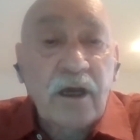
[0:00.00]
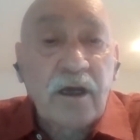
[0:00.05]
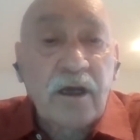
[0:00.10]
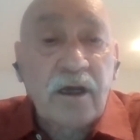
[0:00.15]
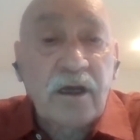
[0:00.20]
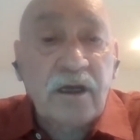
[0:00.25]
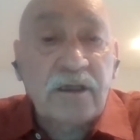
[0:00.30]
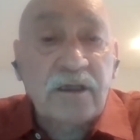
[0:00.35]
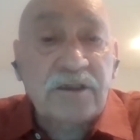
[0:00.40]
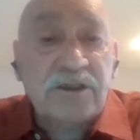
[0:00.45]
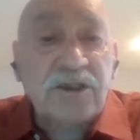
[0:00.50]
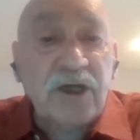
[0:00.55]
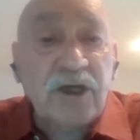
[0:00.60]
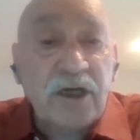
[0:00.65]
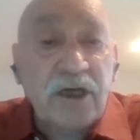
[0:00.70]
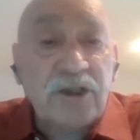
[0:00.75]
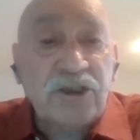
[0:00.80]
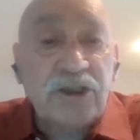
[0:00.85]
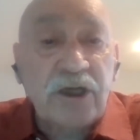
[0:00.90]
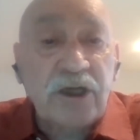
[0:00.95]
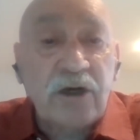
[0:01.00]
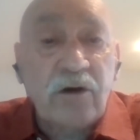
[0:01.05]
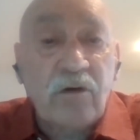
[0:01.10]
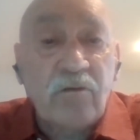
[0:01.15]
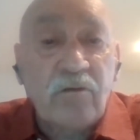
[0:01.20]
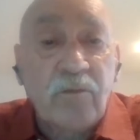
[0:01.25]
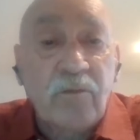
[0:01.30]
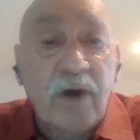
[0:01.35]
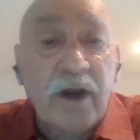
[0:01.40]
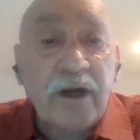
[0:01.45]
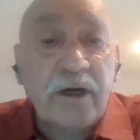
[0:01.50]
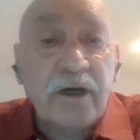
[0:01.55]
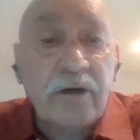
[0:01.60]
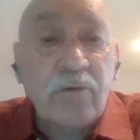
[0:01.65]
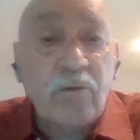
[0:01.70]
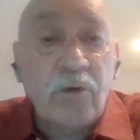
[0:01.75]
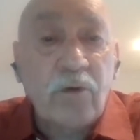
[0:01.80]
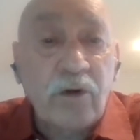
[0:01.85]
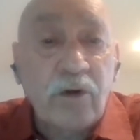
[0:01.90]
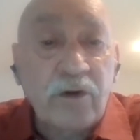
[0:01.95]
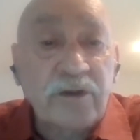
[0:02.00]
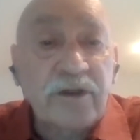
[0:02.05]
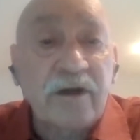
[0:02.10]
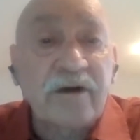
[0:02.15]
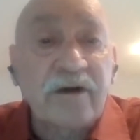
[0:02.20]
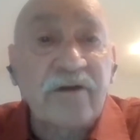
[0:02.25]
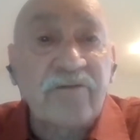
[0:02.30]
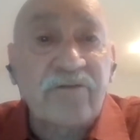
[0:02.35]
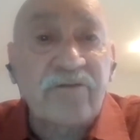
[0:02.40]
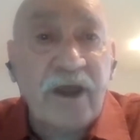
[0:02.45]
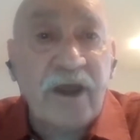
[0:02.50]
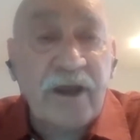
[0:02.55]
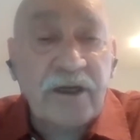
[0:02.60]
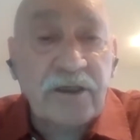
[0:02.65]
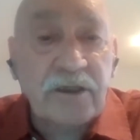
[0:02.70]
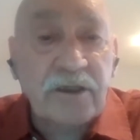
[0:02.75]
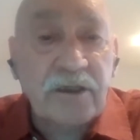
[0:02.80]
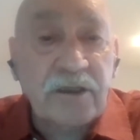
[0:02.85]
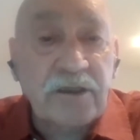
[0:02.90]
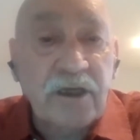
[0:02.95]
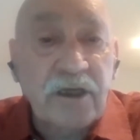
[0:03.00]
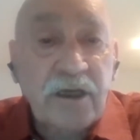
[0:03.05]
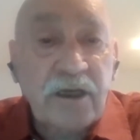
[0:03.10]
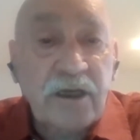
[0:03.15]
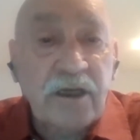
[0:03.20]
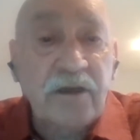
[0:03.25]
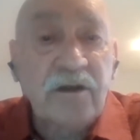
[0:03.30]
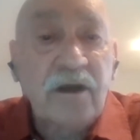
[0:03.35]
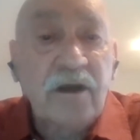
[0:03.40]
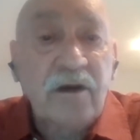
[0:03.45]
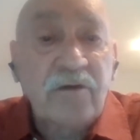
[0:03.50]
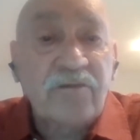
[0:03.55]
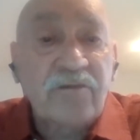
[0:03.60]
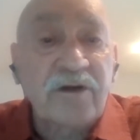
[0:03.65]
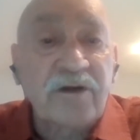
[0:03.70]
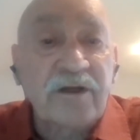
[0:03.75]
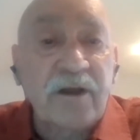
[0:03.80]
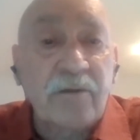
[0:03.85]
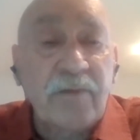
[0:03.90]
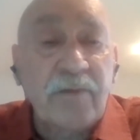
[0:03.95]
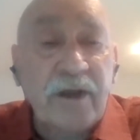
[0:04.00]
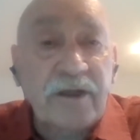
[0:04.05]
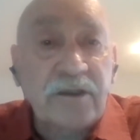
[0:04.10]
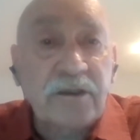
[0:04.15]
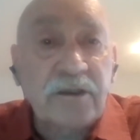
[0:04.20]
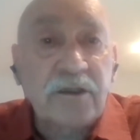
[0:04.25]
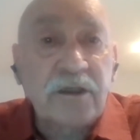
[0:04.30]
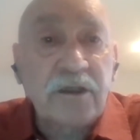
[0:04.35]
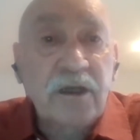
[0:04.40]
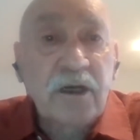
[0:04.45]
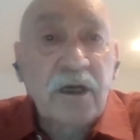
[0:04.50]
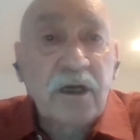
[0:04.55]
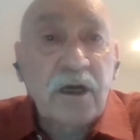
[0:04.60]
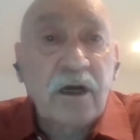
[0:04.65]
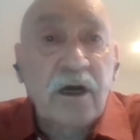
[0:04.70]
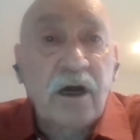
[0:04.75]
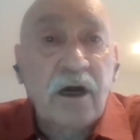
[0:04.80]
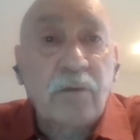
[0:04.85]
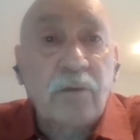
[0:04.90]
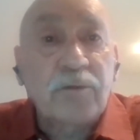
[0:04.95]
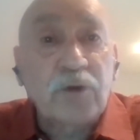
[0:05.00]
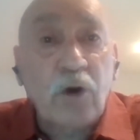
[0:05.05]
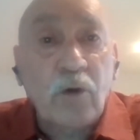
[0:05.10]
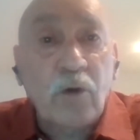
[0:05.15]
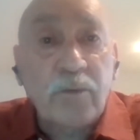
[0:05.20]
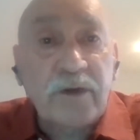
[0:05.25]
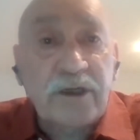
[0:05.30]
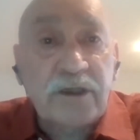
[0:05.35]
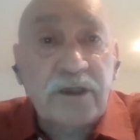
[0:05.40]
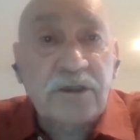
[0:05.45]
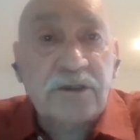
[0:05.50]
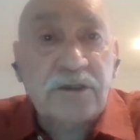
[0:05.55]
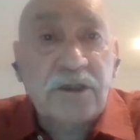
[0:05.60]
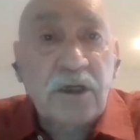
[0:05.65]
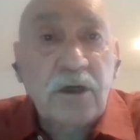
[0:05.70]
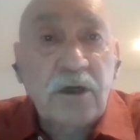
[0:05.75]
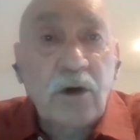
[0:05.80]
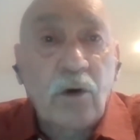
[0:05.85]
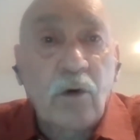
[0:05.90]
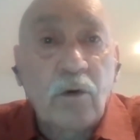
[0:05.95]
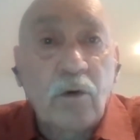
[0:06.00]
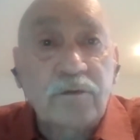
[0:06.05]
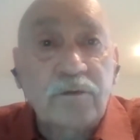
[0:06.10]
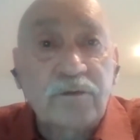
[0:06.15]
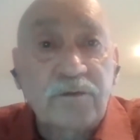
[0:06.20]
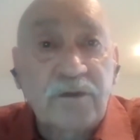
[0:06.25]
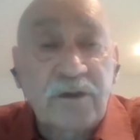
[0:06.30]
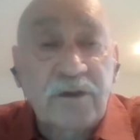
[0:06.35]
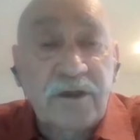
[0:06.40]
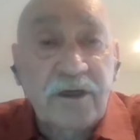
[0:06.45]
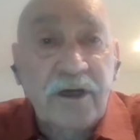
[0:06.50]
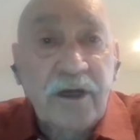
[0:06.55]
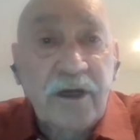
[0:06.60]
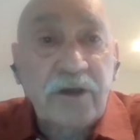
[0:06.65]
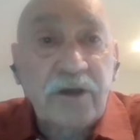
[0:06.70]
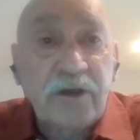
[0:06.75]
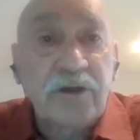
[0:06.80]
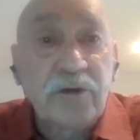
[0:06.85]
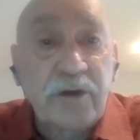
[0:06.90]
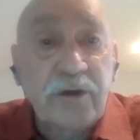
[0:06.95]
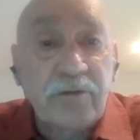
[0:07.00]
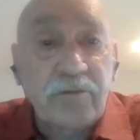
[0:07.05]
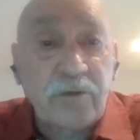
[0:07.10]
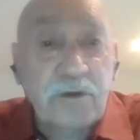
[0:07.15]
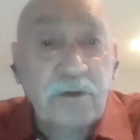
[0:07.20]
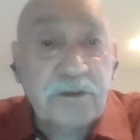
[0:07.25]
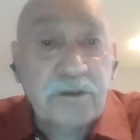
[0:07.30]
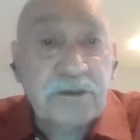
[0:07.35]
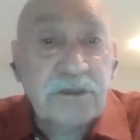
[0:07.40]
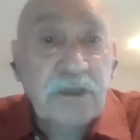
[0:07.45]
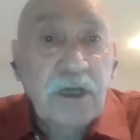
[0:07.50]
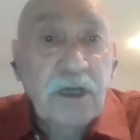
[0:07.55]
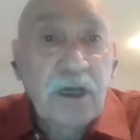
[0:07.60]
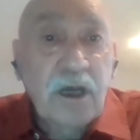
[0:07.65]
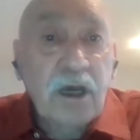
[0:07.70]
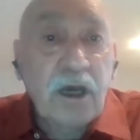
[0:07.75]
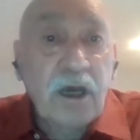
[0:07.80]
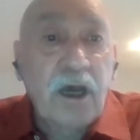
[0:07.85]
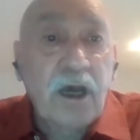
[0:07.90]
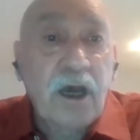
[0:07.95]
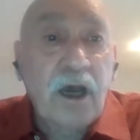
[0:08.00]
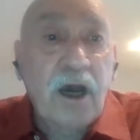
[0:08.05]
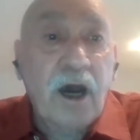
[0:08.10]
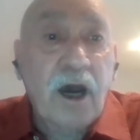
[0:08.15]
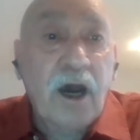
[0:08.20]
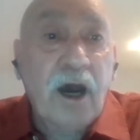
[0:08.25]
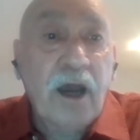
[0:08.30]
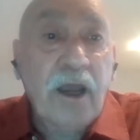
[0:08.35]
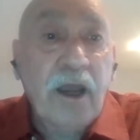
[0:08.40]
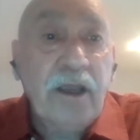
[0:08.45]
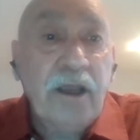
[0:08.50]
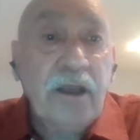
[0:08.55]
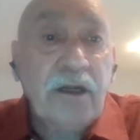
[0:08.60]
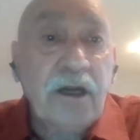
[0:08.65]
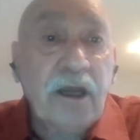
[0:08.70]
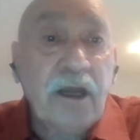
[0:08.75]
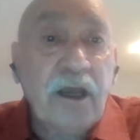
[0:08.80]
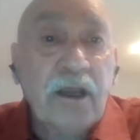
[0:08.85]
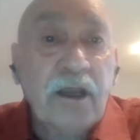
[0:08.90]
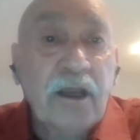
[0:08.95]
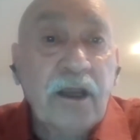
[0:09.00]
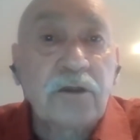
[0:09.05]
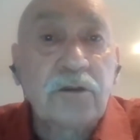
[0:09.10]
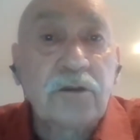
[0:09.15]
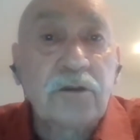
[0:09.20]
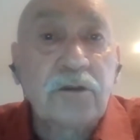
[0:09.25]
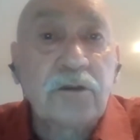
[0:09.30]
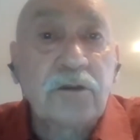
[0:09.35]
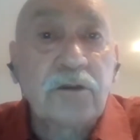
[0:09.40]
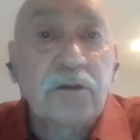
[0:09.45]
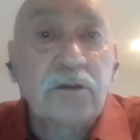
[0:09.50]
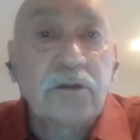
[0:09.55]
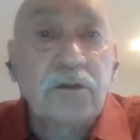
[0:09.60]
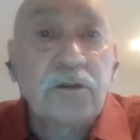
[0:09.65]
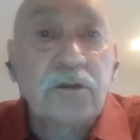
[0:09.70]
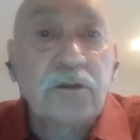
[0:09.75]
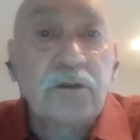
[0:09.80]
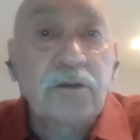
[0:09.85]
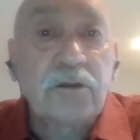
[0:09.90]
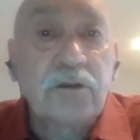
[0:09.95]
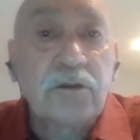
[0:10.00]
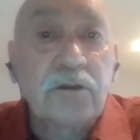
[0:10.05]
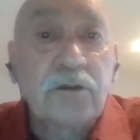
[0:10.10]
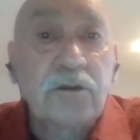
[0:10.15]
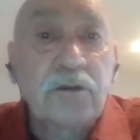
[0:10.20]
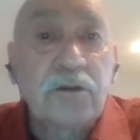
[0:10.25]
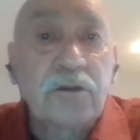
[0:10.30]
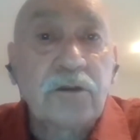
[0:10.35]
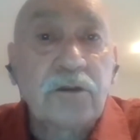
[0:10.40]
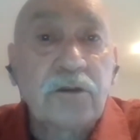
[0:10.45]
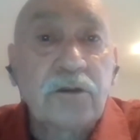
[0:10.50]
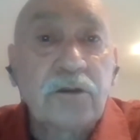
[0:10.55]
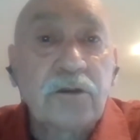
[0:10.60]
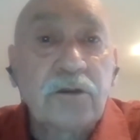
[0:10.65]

uh, structure of micro world reflected in fundamental uh, properties of uh, universe. Uh, I'd like to show you